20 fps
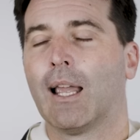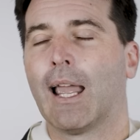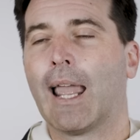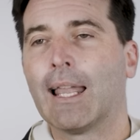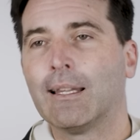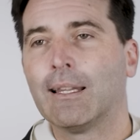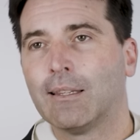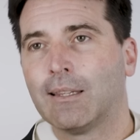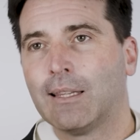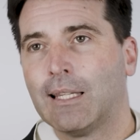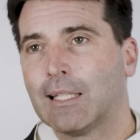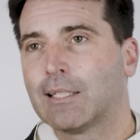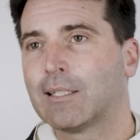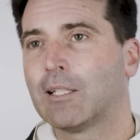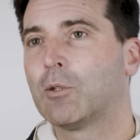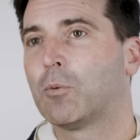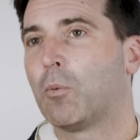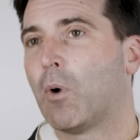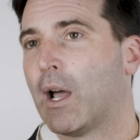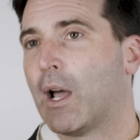And this
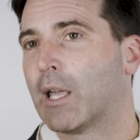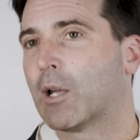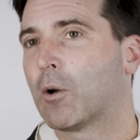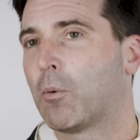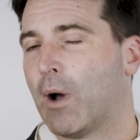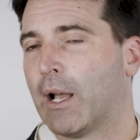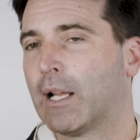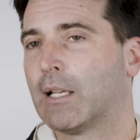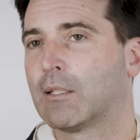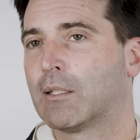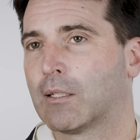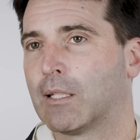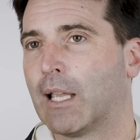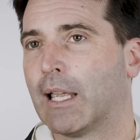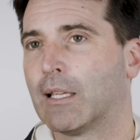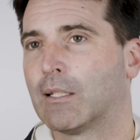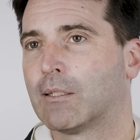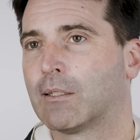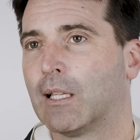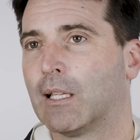is why Aquinas
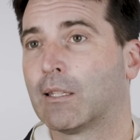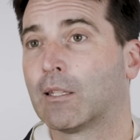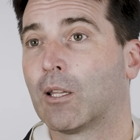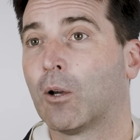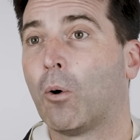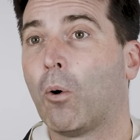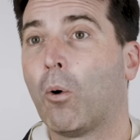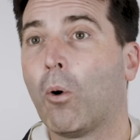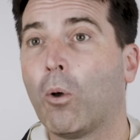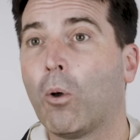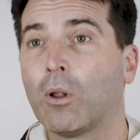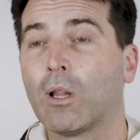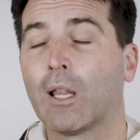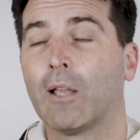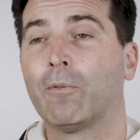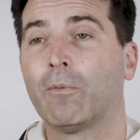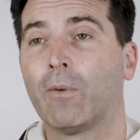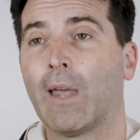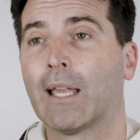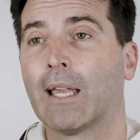says that the whole
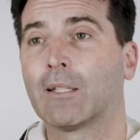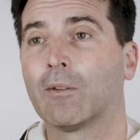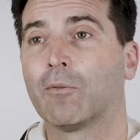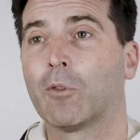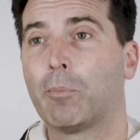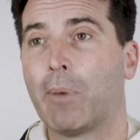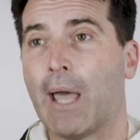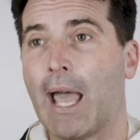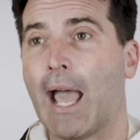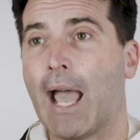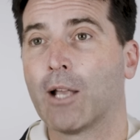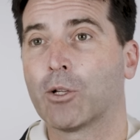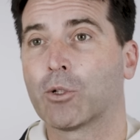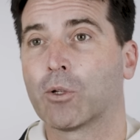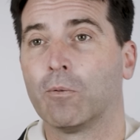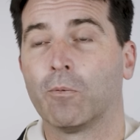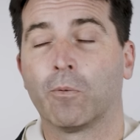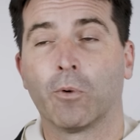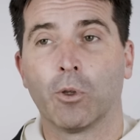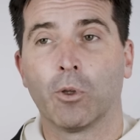effect of the
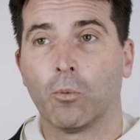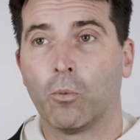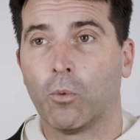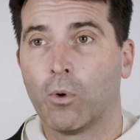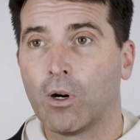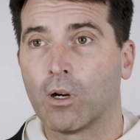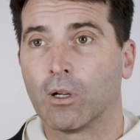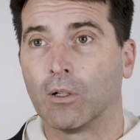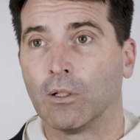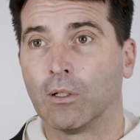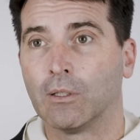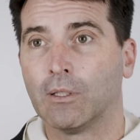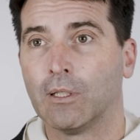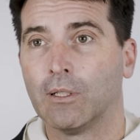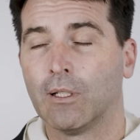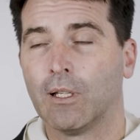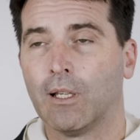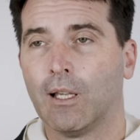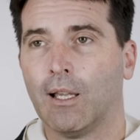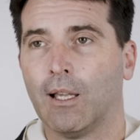Passion for the world
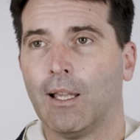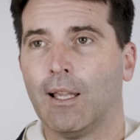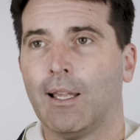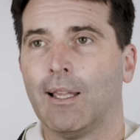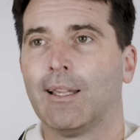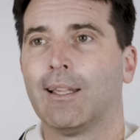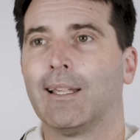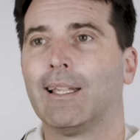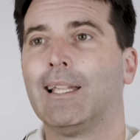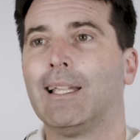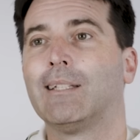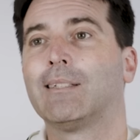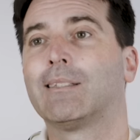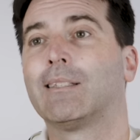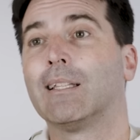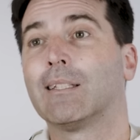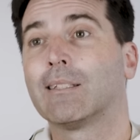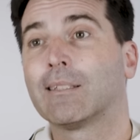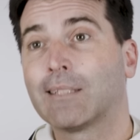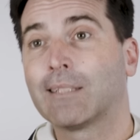is
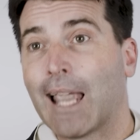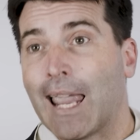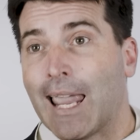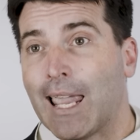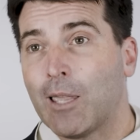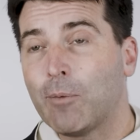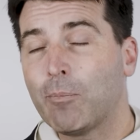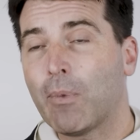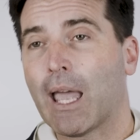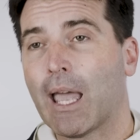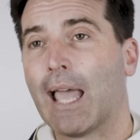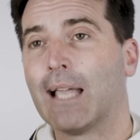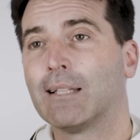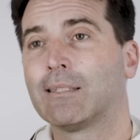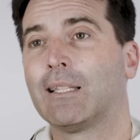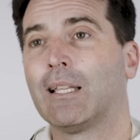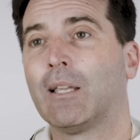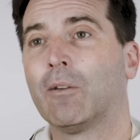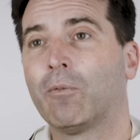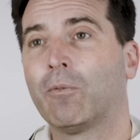the same as
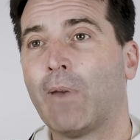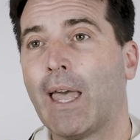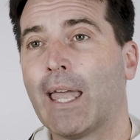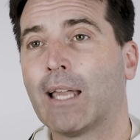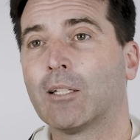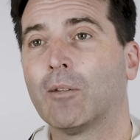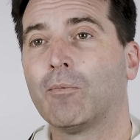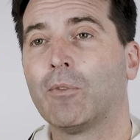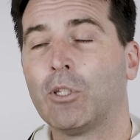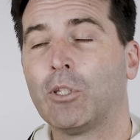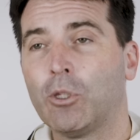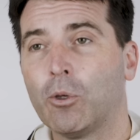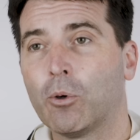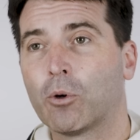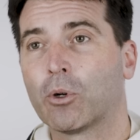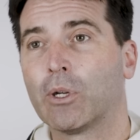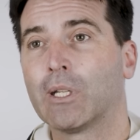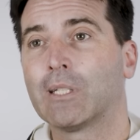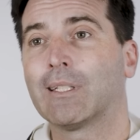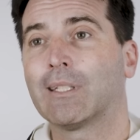the effect of the
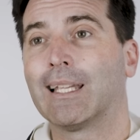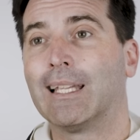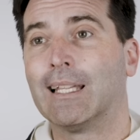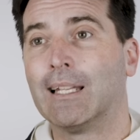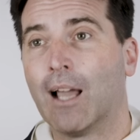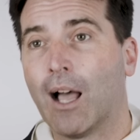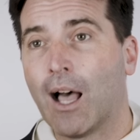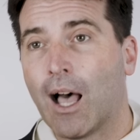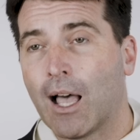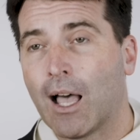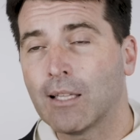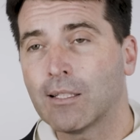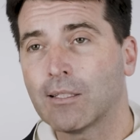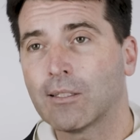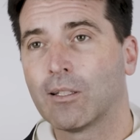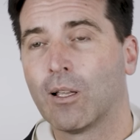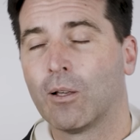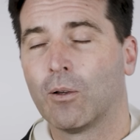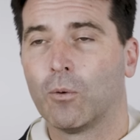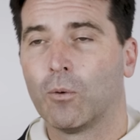Eucharist in
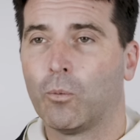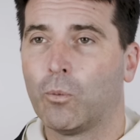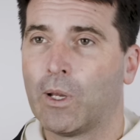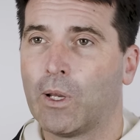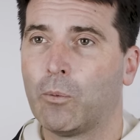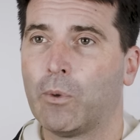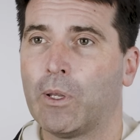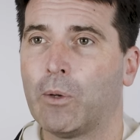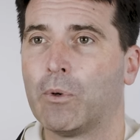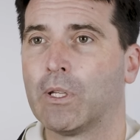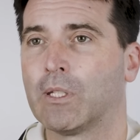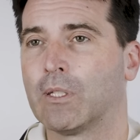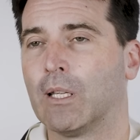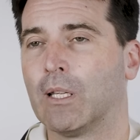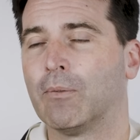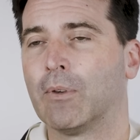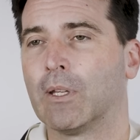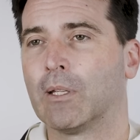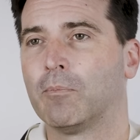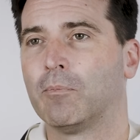us when we
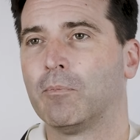receive it.